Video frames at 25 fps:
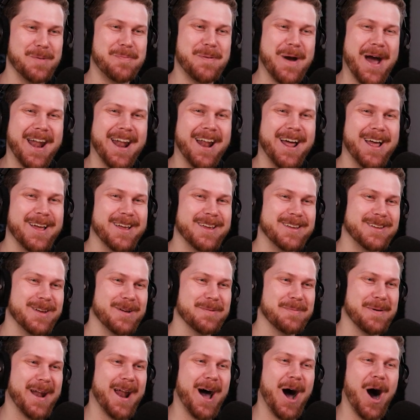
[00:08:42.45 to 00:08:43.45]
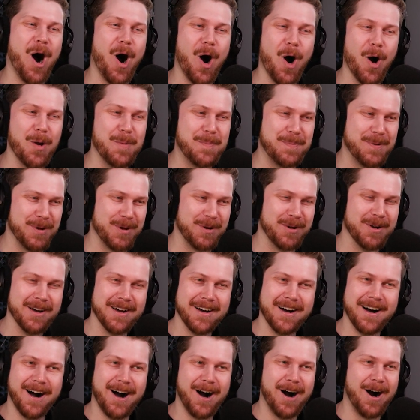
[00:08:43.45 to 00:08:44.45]
You better, you better hope
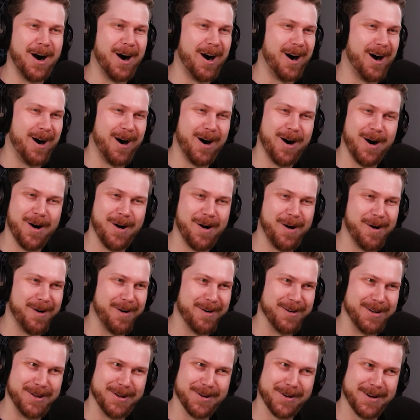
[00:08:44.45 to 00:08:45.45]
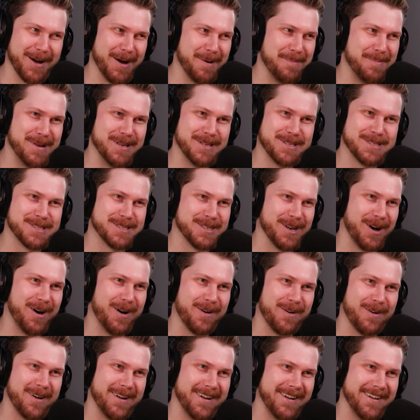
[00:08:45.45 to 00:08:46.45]
you. Oh, no, you're gonna be yeah.
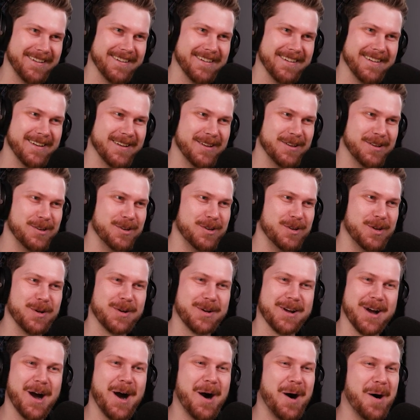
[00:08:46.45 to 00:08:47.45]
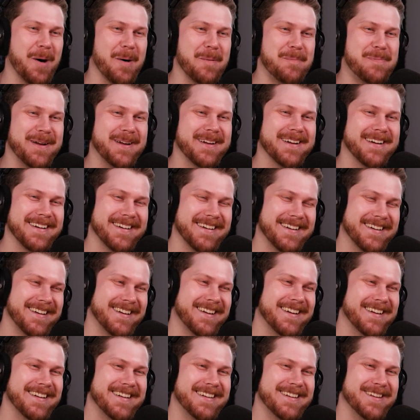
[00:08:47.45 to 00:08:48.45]
sorry. No, you gotta be.
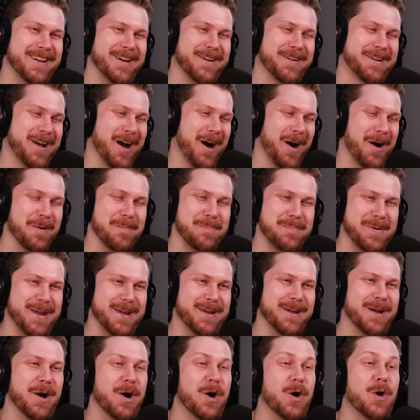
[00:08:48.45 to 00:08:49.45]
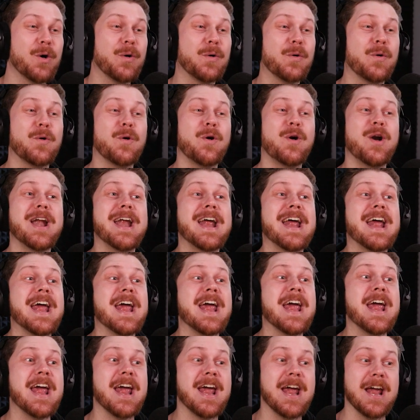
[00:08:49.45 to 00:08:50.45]
No, is, you gotta be uh,
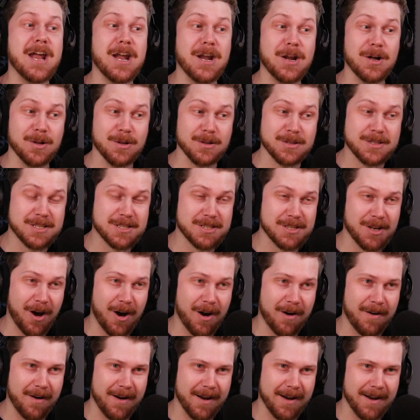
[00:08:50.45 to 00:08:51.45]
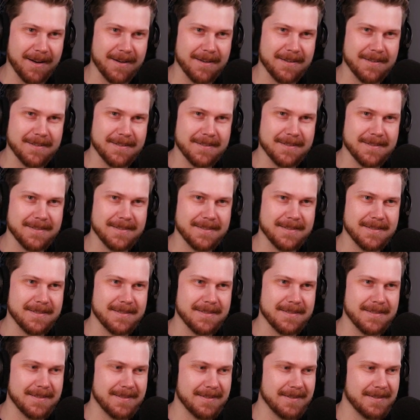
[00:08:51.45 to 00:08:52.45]
real ah, sorry. Stay
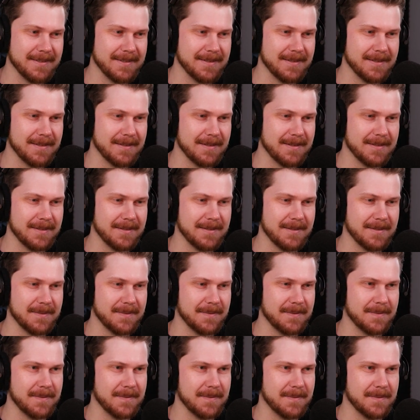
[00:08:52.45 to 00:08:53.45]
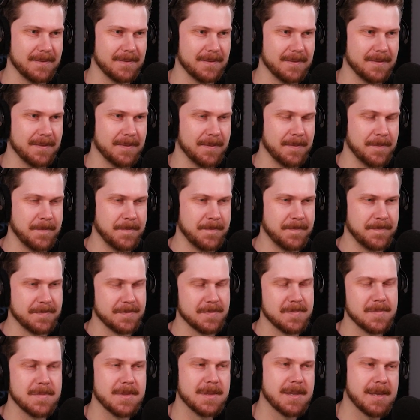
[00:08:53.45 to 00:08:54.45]
green. Oh,
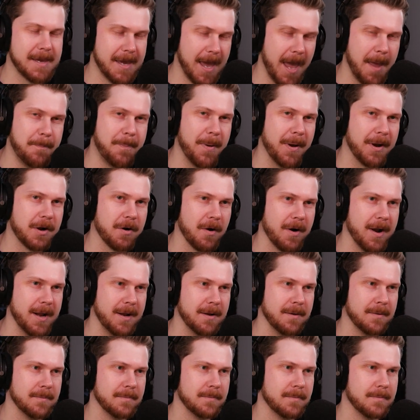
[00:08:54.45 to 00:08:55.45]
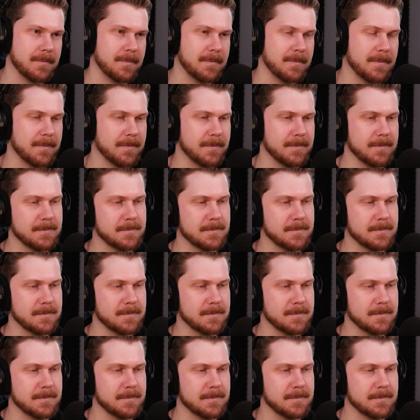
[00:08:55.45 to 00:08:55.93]
we'll have a green. Keep it green. We'll play.